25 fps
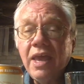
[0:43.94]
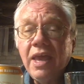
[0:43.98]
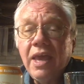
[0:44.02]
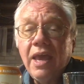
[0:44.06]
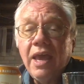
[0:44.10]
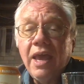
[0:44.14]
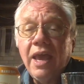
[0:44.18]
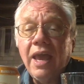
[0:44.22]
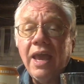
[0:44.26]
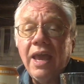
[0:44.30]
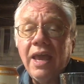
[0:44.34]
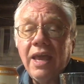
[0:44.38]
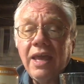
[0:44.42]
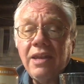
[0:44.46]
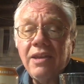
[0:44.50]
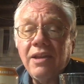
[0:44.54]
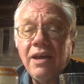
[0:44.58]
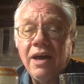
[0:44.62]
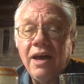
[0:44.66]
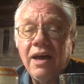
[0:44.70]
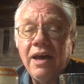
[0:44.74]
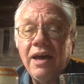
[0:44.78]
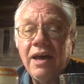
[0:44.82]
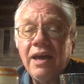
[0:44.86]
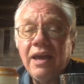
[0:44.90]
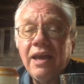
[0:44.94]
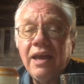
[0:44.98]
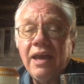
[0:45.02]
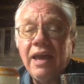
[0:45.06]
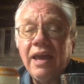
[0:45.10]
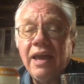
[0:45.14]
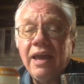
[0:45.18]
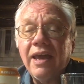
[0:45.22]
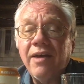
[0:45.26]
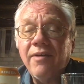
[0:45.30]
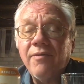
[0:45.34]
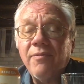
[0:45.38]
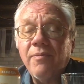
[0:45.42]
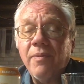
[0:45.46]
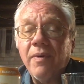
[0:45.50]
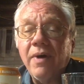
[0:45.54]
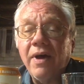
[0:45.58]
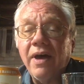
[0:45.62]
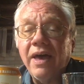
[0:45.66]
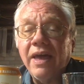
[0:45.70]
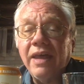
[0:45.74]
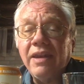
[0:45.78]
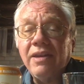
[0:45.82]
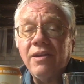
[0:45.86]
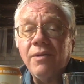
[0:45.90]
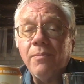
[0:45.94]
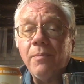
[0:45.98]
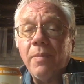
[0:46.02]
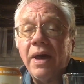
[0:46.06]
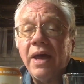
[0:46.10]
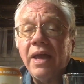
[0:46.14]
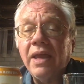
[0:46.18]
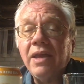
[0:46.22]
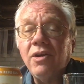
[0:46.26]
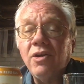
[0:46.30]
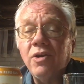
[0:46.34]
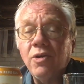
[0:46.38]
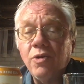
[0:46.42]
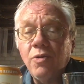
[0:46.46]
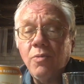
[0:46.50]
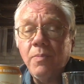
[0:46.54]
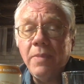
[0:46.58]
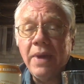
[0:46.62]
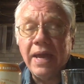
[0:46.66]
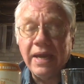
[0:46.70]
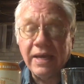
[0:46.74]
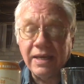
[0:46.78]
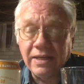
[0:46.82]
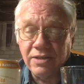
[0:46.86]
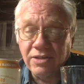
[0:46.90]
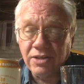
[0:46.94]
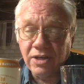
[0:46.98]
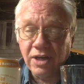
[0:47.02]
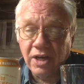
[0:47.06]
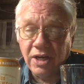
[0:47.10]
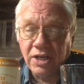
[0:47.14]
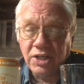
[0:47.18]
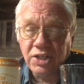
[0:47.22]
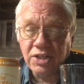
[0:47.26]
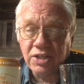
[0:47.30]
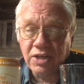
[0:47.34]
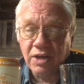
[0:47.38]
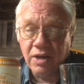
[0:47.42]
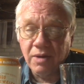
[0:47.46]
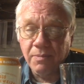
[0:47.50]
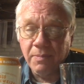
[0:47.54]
and I had to buy a new Macintosh,